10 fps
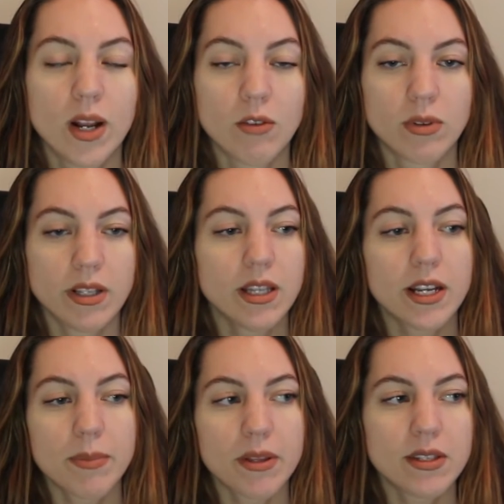really like
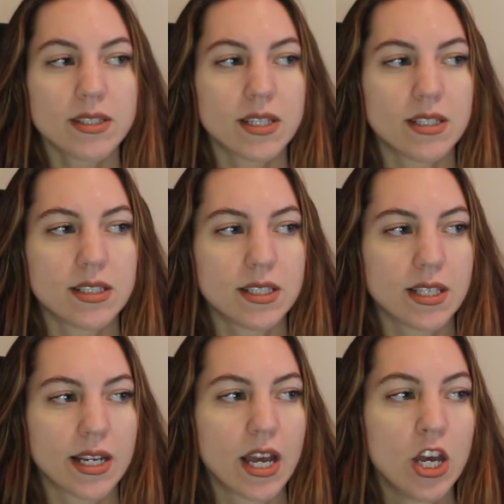about this is it's
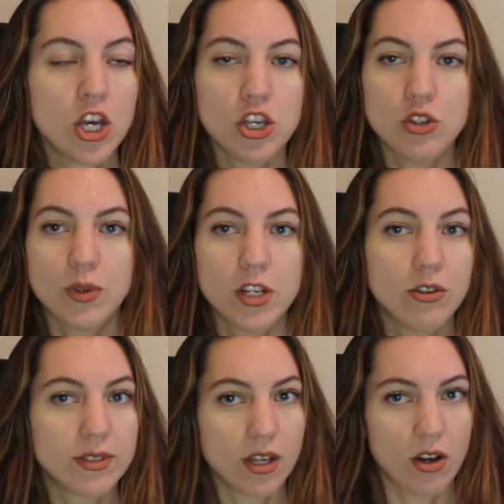like you can
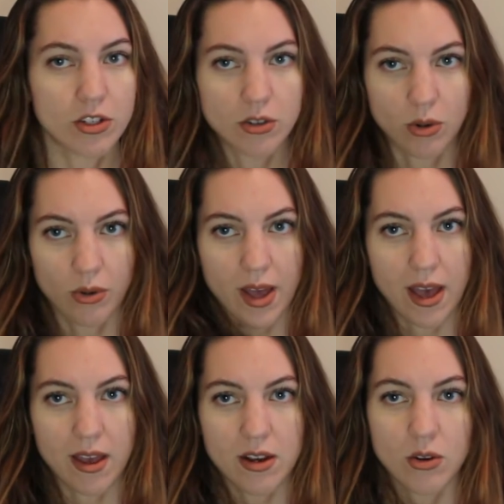use it on your whole
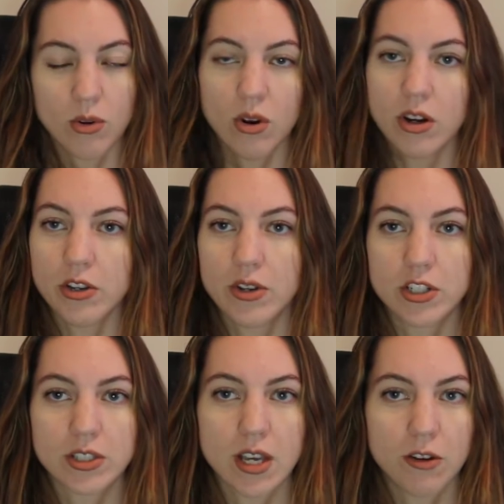head, or you can
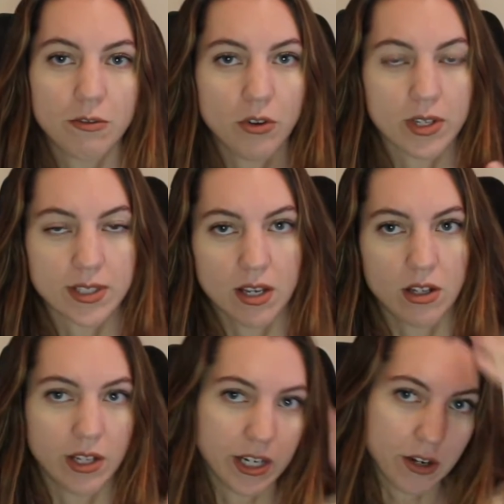just kind of focus it
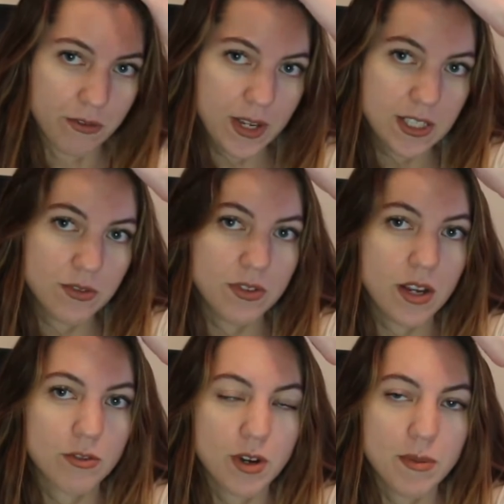on like your face
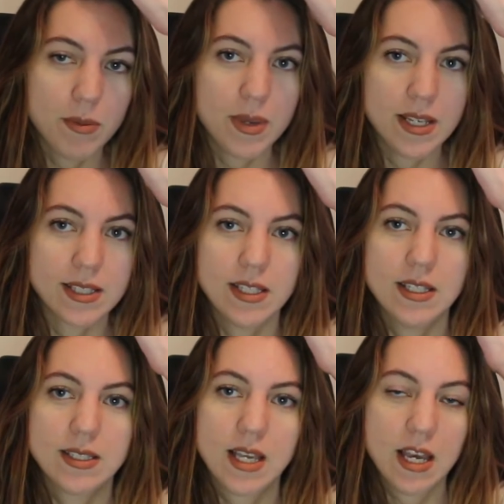framing
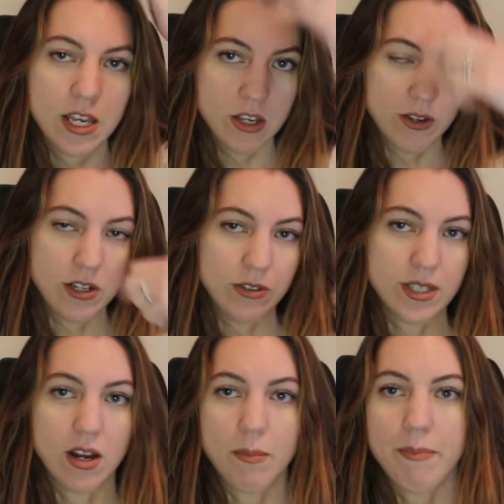pieces. You can use
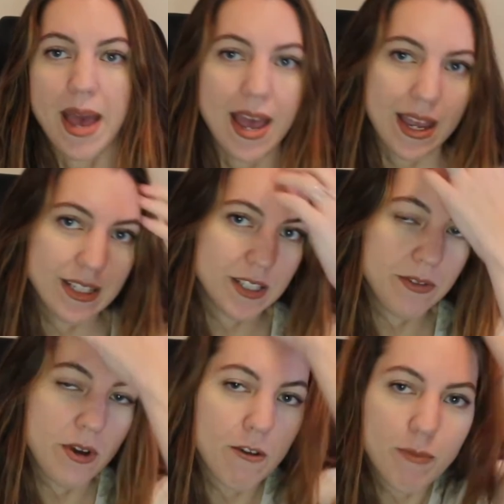it on bangs if
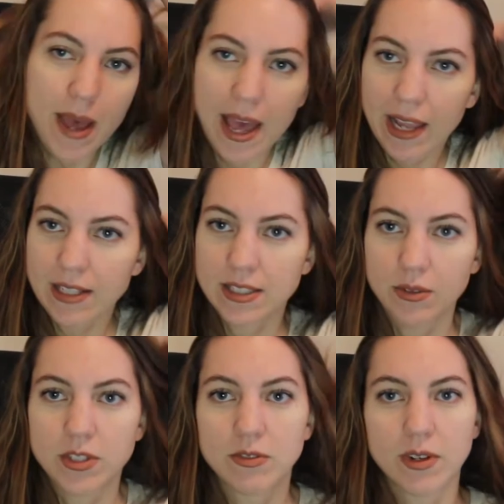you have bangs, so
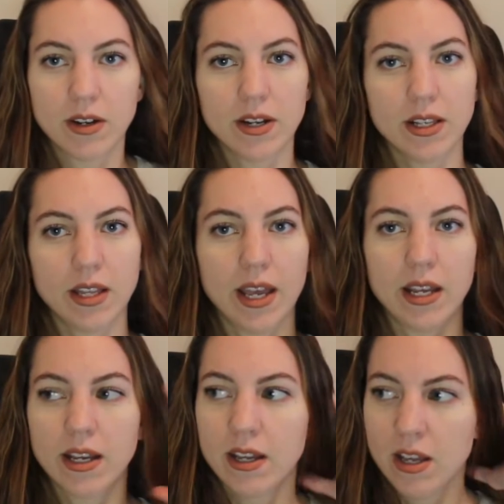it's very
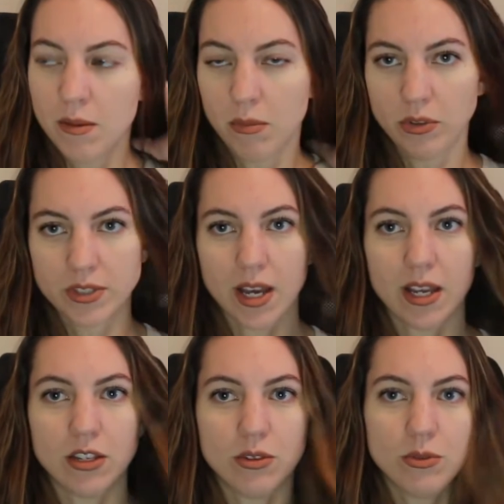like
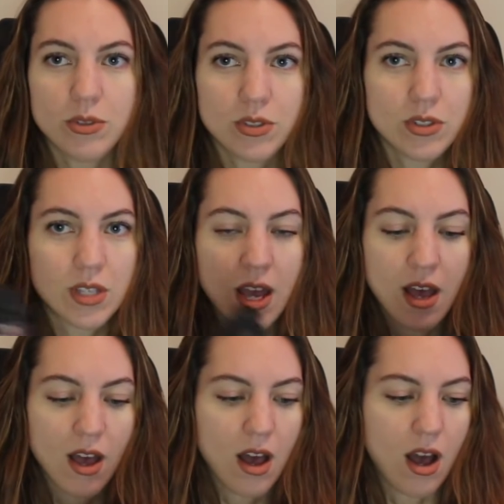multi-use
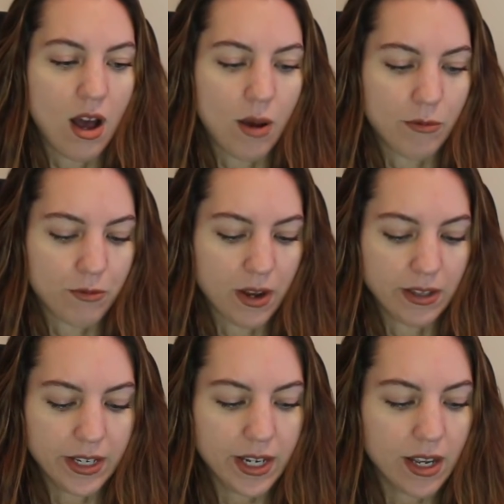
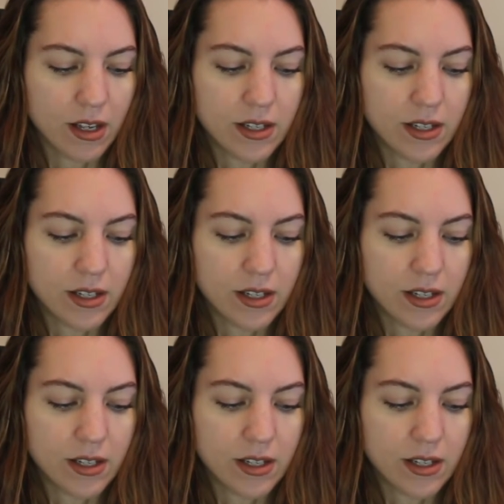friendly.